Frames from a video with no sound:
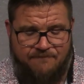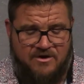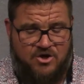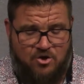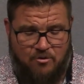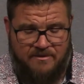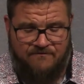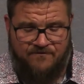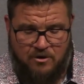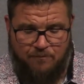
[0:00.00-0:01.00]
the
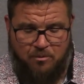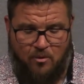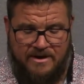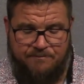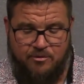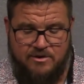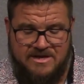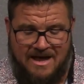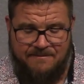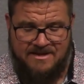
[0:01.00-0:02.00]
human viewpoint
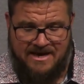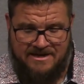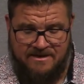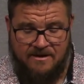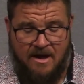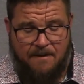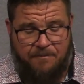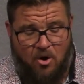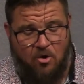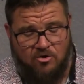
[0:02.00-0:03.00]
predominated
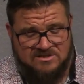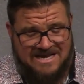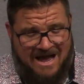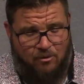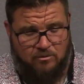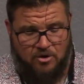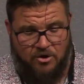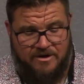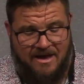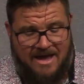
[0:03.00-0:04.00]
Paul's
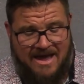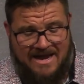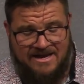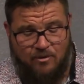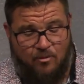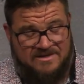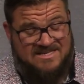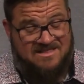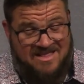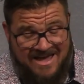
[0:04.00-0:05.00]
outlook, and it
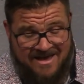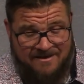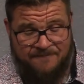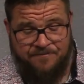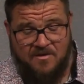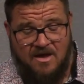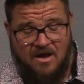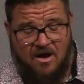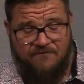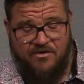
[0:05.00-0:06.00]
was then
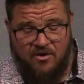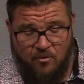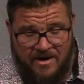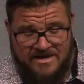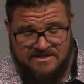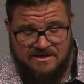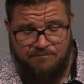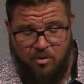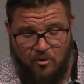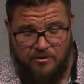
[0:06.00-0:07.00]
of the greatest
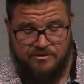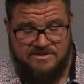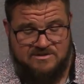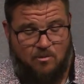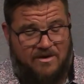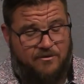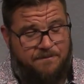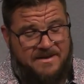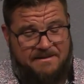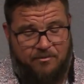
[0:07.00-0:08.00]
importance whether
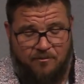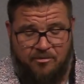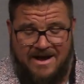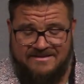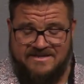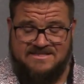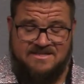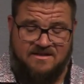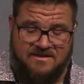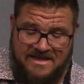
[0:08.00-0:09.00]
people practiced
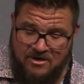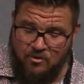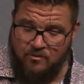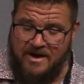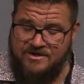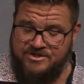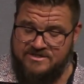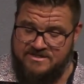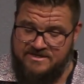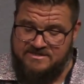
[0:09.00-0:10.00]
the legal
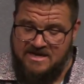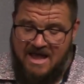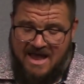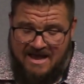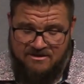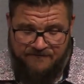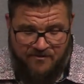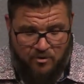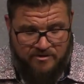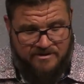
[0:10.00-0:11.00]
righteousness and
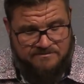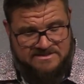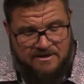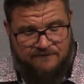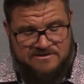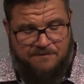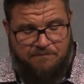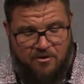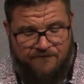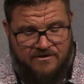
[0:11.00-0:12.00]
devoted themselves to
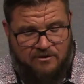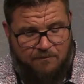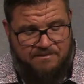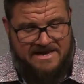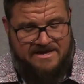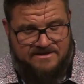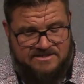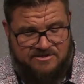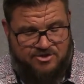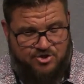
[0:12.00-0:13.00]
perfect obedience
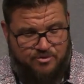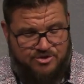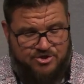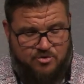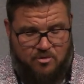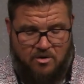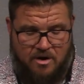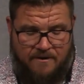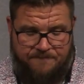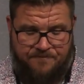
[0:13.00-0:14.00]
to the Jewish Torah.